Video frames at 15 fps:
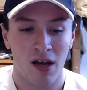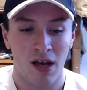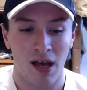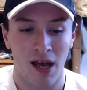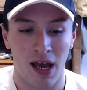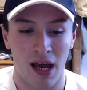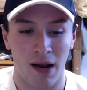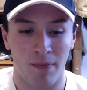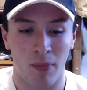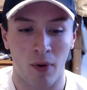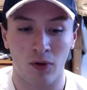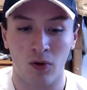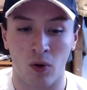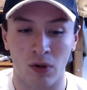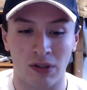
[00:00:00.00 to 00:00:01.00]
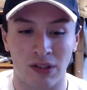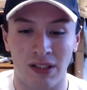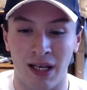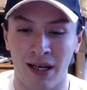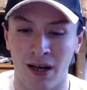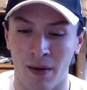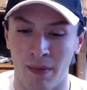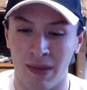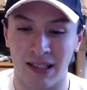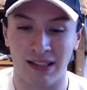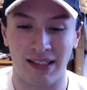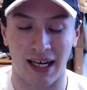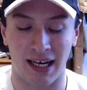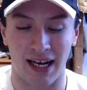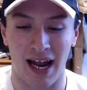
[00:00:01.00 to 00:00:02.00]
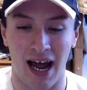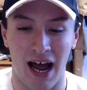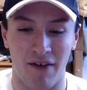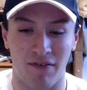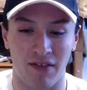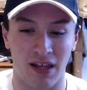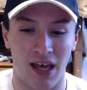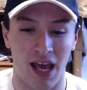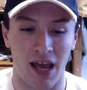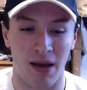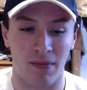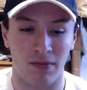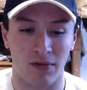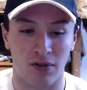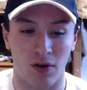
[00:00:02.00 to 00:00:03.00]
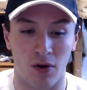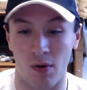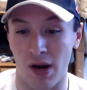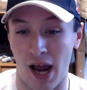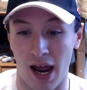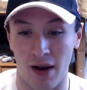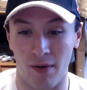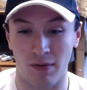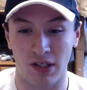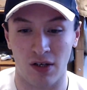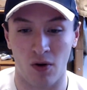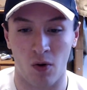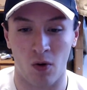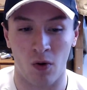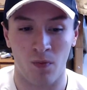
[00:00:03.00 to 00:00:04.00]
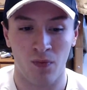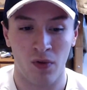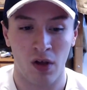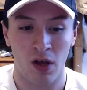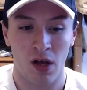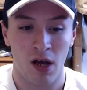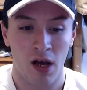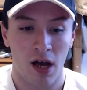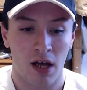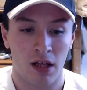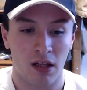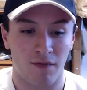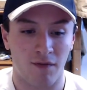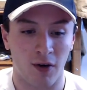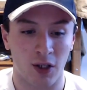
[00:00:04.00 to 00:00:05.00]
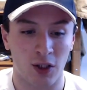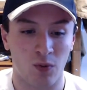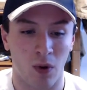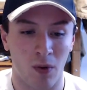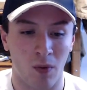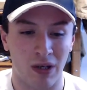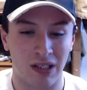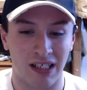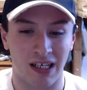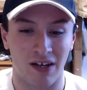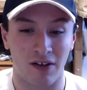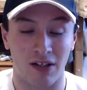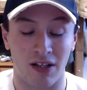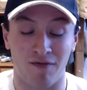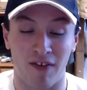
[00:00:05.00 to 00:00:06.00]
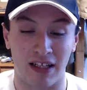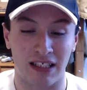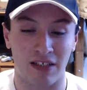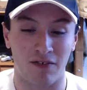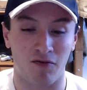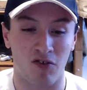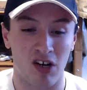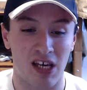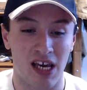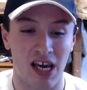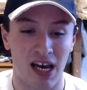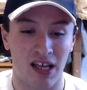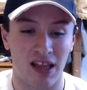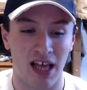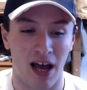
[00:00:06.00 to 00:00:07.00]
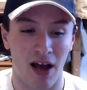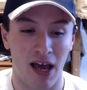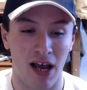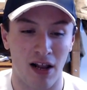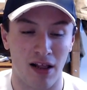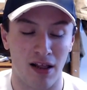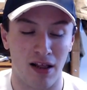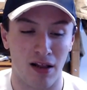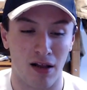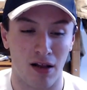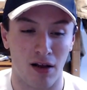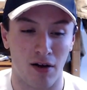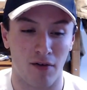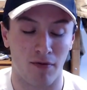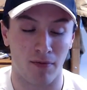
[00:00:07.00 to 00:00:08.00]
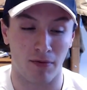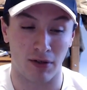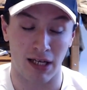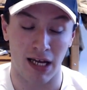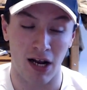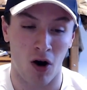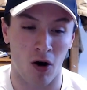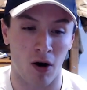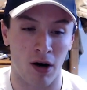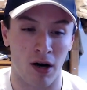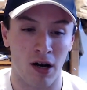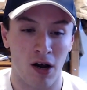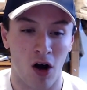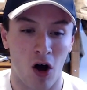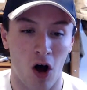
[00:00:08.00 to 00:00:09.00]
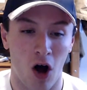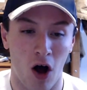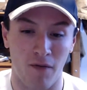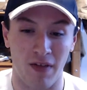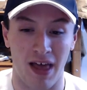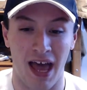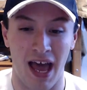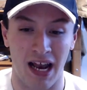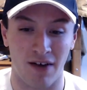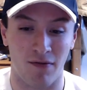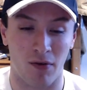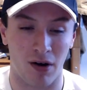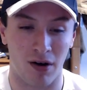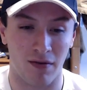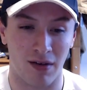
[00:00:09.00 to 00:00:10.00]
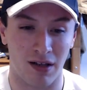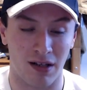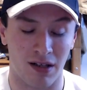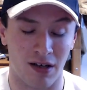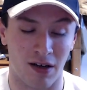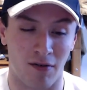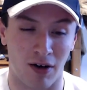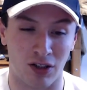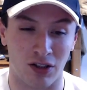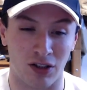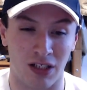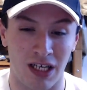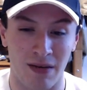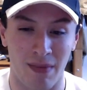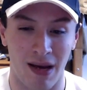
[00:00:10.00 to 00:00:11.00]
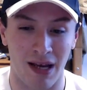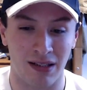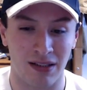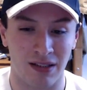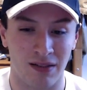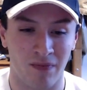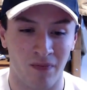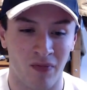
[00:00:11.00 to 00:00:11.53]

And both goals did come in the second half of the game, so Knighton was in goal. The first one was a deflected free kick that was hit hard off the head of one of the Russian teammates,